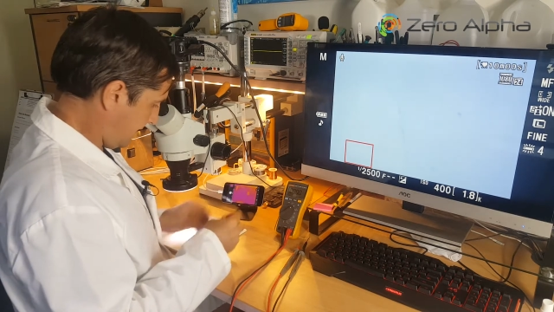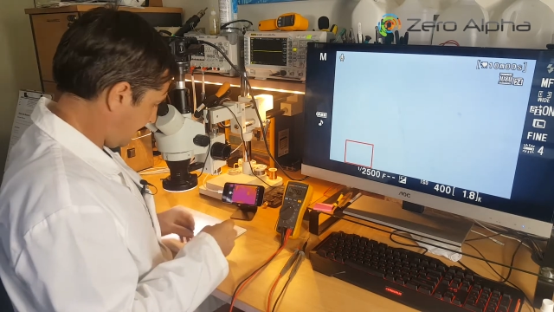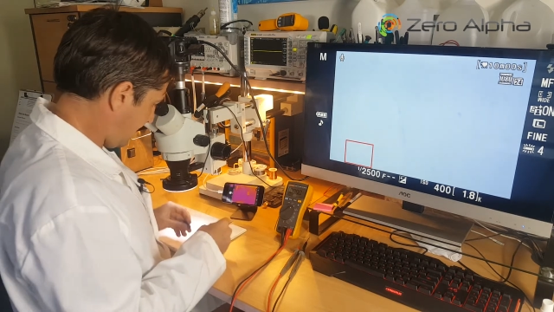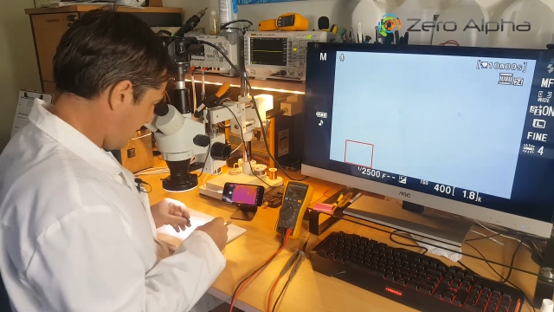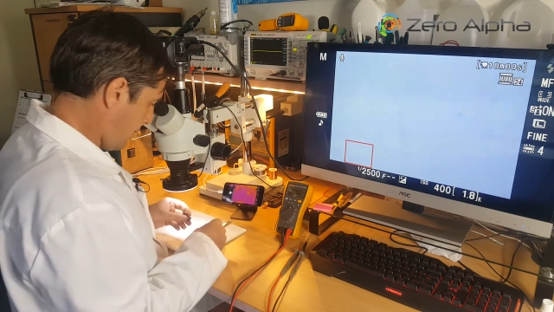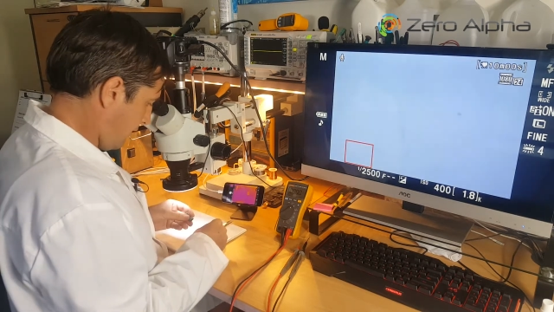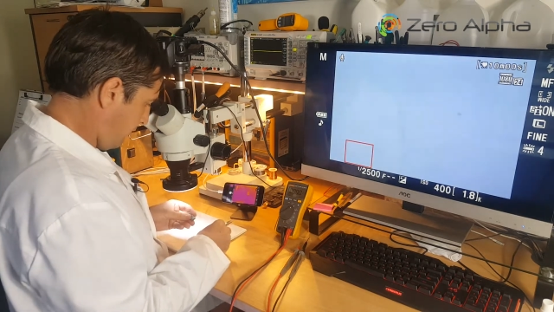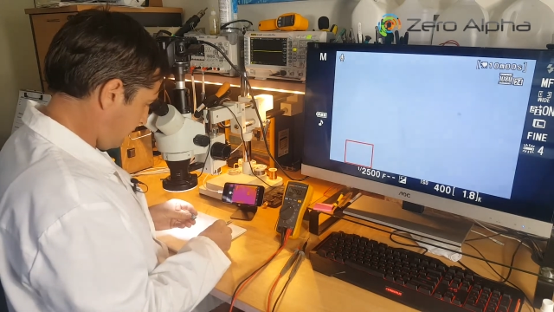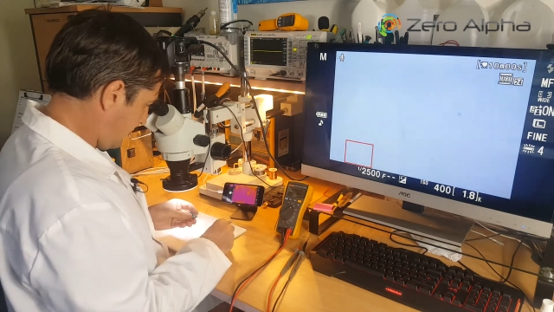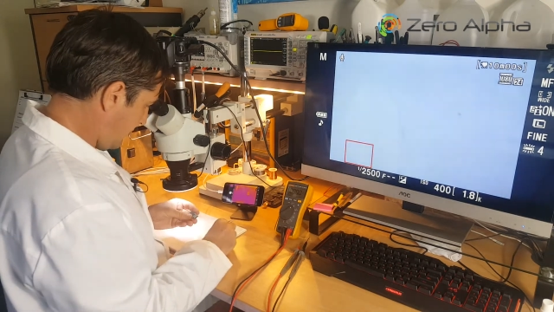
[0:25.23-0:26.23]
So
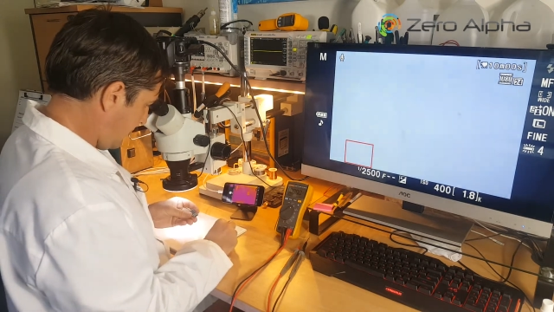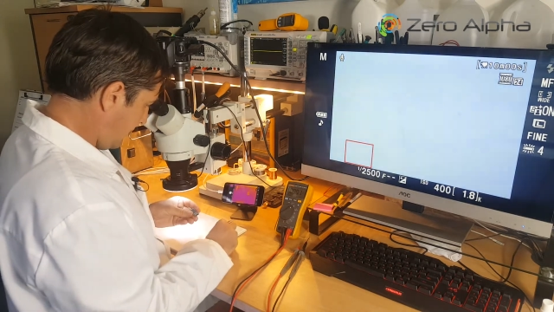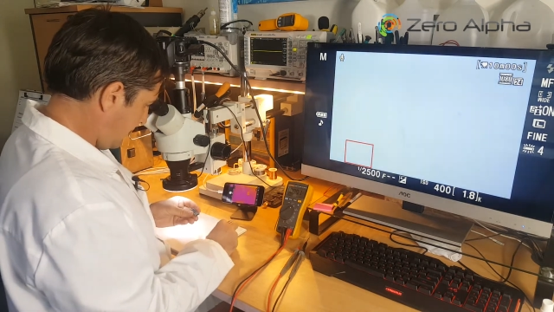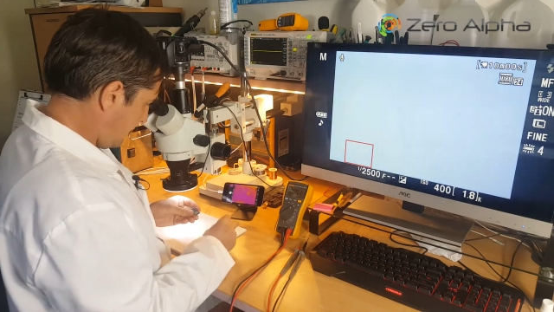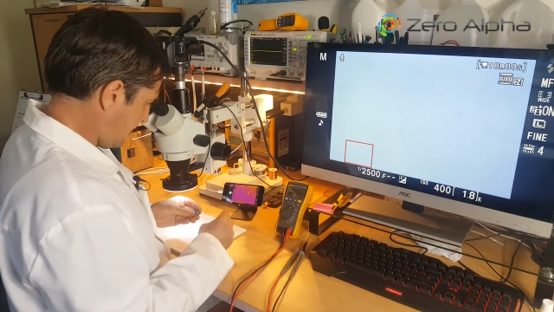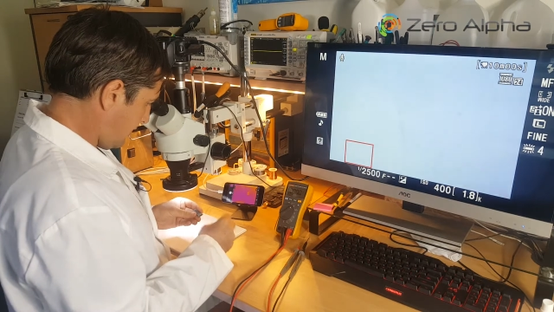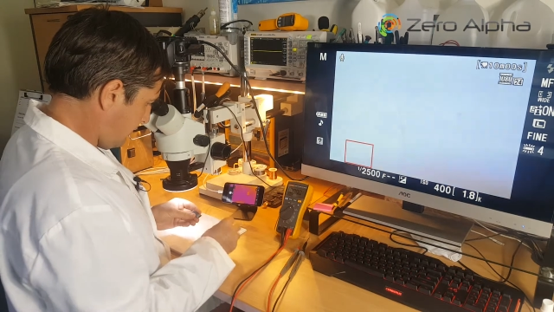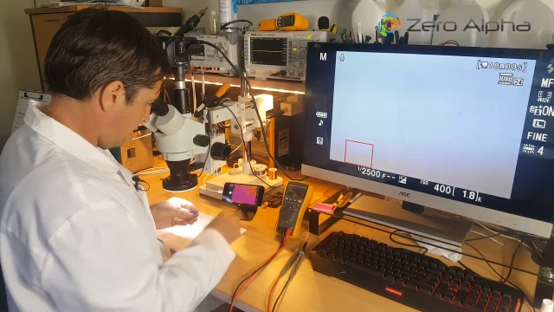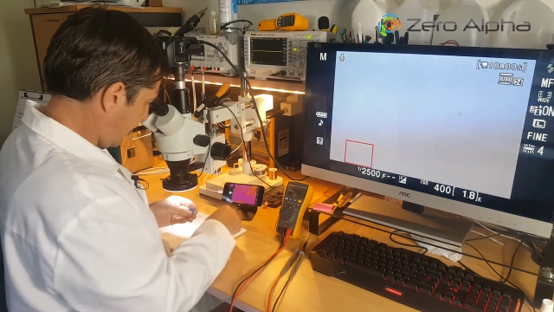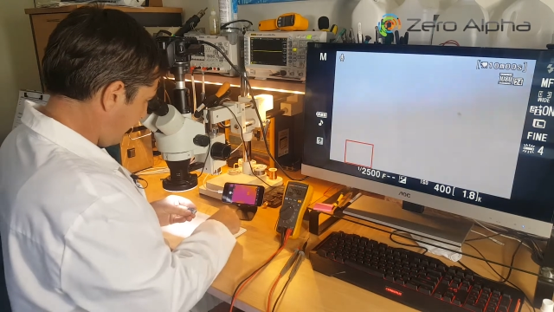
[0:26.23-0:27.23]

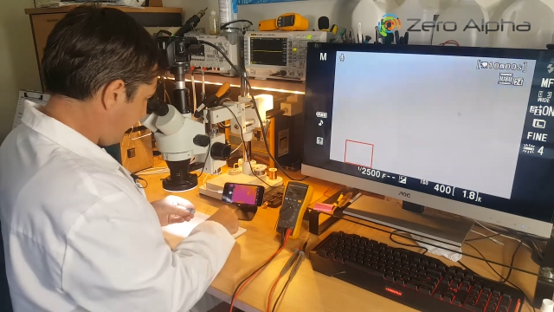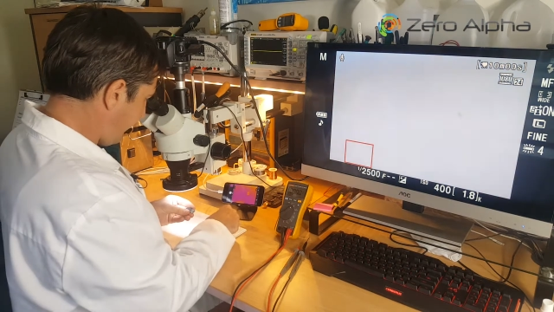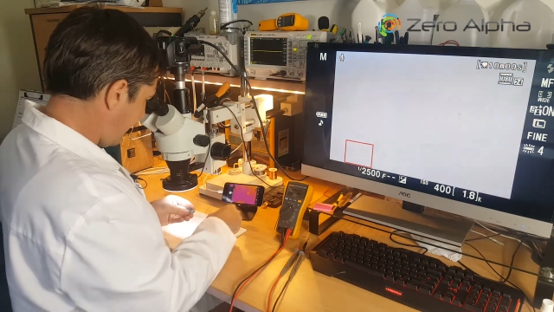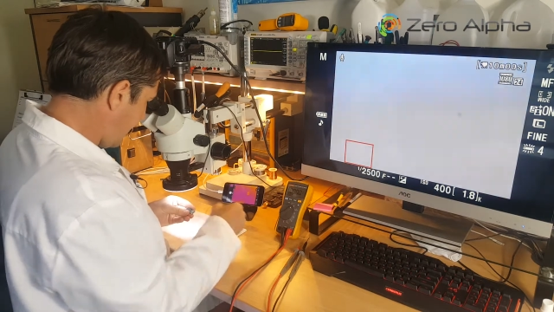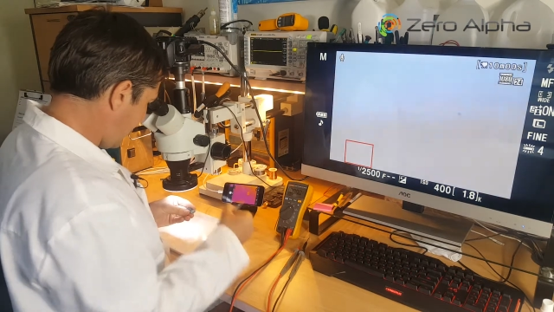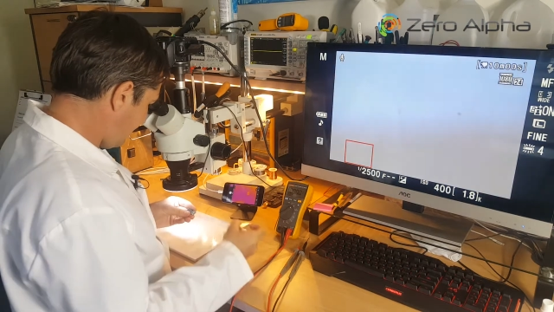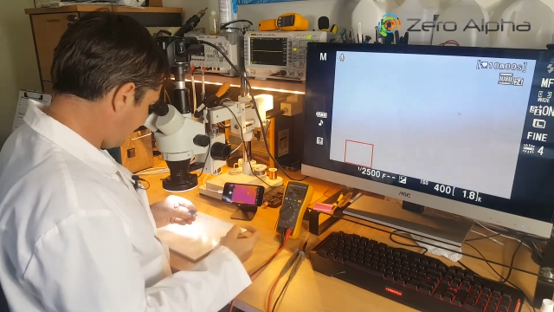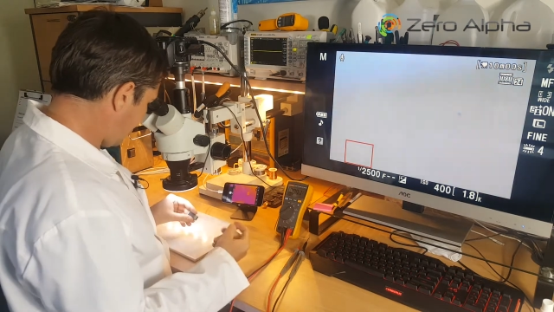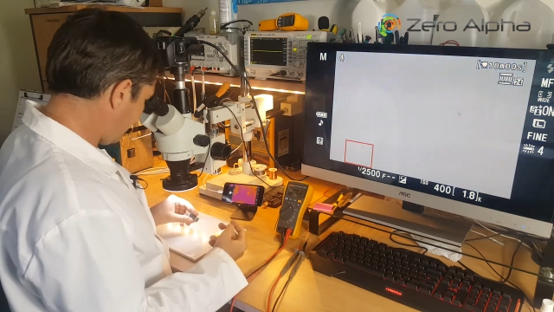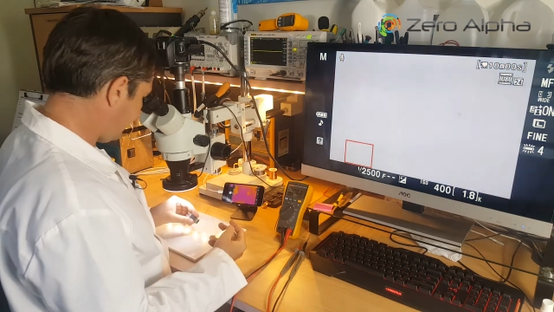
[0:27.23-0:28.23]
what I've
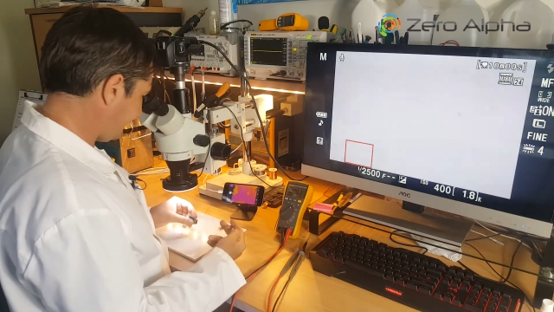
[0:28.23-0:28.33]
found